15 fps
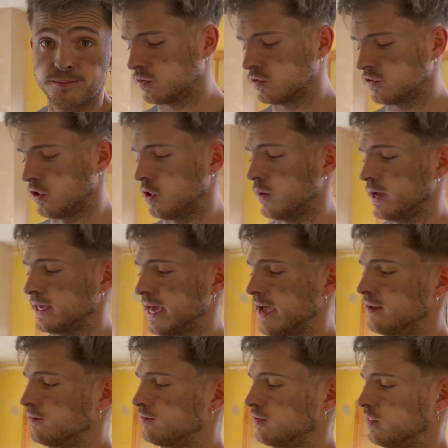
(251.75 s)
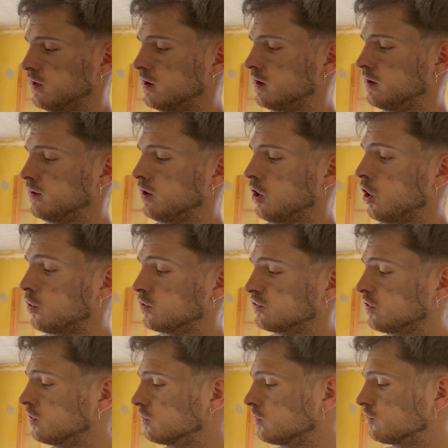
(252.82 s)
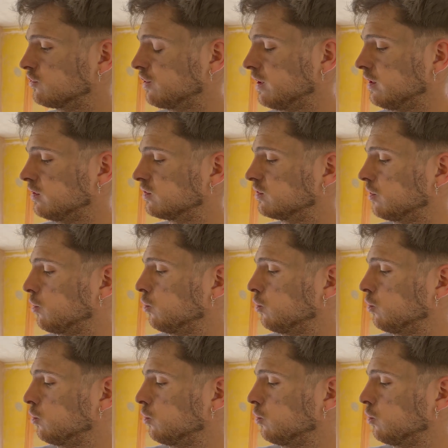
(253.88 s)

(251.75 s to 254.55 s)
So again, for the horizontal chase,